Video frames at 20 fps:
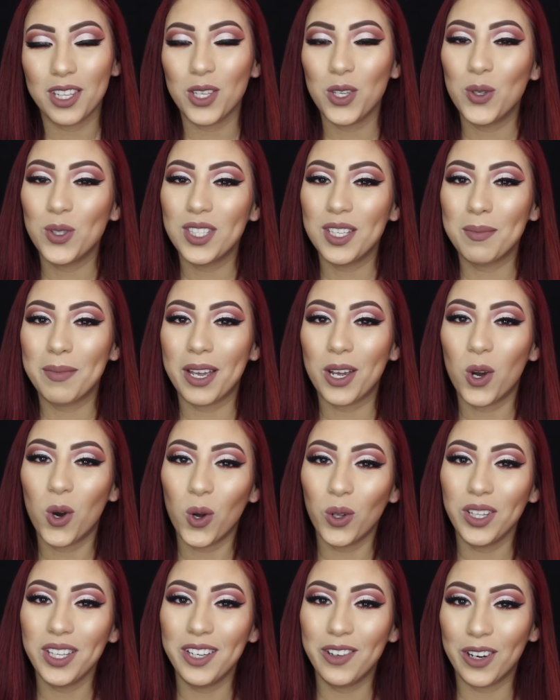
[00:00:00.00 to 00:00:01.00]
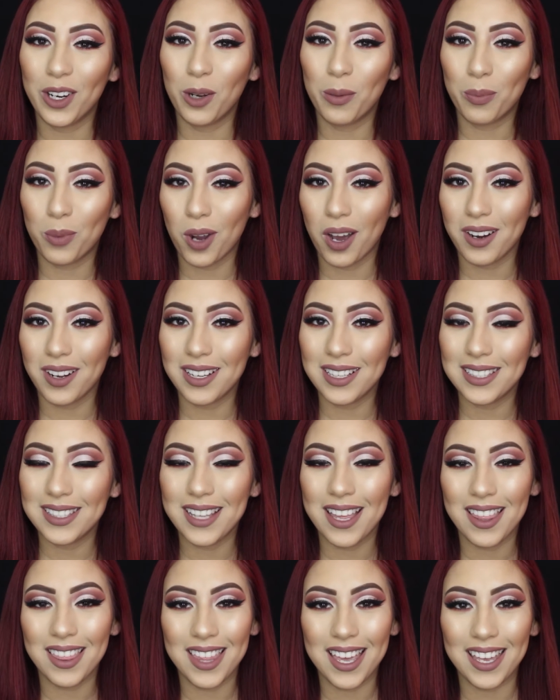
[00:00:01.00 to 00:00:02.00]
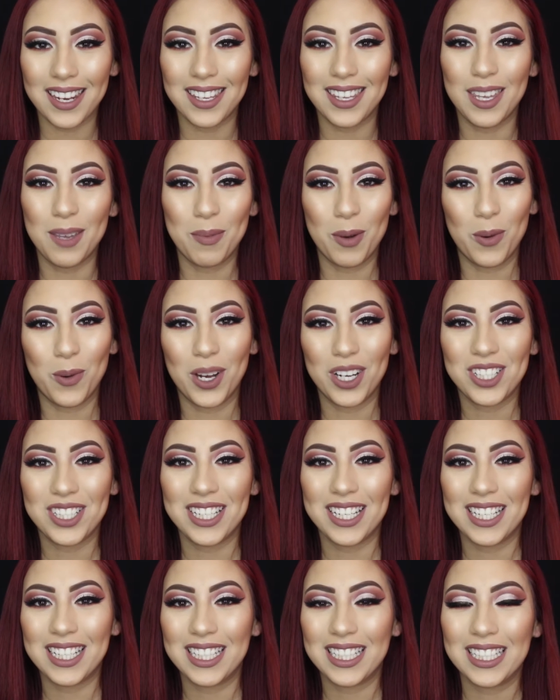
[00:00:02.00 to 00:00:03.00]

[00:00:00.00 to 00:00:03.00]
using my Holy Grail products, then keep on watching.